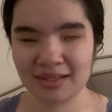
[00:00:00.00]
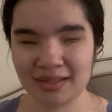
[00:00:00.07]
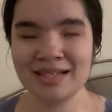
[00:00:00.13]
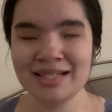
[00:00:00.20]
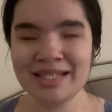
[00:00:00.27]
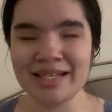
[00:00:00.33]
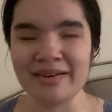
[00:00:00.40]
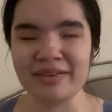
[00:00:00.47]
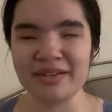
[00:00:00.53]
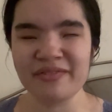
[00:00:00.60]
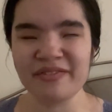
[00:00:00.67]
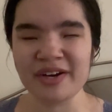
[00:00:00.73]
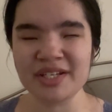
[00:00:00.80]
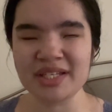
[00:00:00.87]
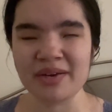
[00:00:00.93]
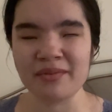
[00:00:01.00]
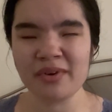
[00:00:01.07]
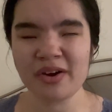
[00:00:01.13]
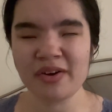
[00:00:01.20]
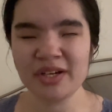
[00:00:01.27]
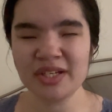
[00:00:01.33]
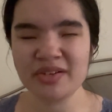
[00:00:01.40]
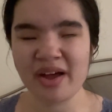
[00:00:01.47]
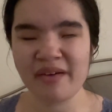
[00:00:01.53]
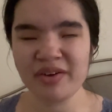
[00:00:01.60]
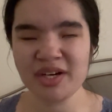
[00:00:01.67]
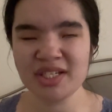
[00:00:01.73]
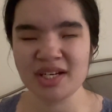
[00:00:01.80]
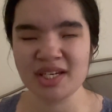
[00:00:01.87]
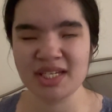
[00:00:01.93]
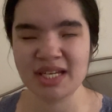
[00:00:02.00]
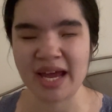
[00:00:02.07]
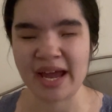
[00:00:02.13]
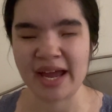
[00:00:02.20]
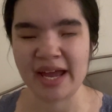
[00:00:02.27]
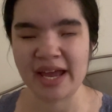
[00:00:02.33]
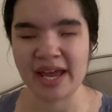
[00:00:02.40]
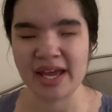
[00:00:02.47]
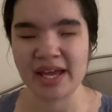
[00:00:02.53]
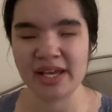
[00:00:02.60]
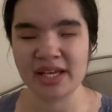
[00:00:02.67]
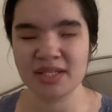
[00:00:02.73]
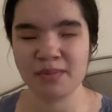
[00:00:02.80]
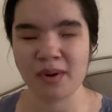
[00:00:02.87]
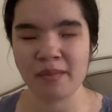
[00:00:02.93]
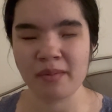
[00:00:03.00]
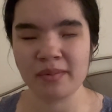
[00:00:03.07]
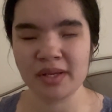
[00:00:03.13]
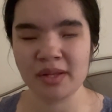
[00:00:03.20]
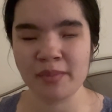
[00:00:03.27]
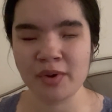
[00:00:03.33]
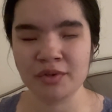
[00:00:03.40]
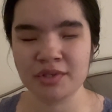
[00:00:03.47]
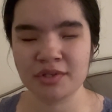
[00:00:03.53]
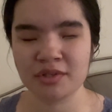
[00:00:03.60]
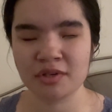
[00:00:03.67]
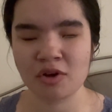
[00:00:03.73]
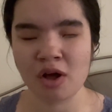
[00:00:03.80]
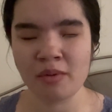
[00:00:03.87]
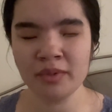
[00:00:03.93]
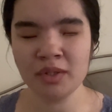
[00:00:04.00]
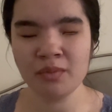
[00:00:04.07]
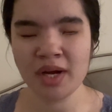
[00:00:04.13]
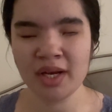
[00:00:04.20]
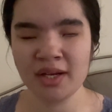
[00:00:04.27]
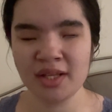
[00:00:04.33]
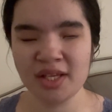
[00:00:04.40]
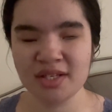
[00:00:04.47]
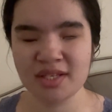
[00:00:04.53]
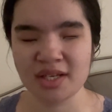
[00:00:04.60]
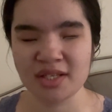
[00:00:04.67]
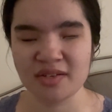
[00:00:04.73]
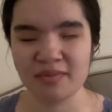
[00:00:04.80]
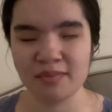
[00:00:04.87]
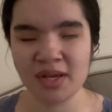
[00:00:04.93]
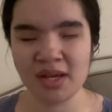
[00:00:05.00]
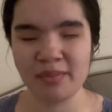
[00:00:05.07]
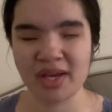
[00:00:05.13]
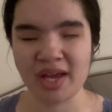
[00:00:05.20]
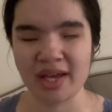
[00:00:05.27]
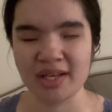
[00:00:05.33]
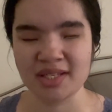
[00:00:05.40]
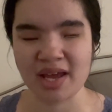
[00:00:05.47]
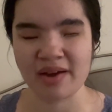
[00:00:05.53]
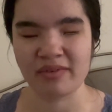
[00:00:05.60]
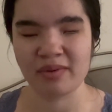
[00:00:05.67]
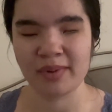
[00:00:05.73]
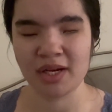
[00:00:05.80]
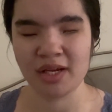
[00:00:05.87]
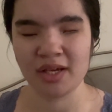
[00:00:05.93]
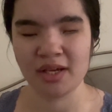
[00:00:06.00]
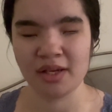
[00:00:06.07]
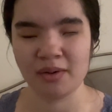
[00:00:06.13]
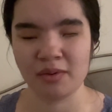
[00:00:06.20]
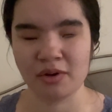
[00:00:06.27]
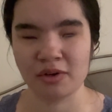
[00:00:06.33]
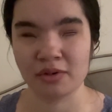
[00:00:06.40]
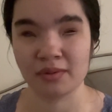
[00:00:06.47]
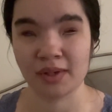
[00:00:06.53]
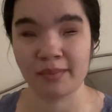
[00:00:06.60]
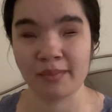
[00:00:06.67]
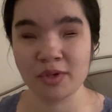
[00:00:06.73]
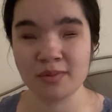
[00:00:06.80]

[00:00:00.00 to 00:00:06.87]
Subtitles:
So the first thing we're going to cover today is probably the most common one in the sense of me, because everybody, or like most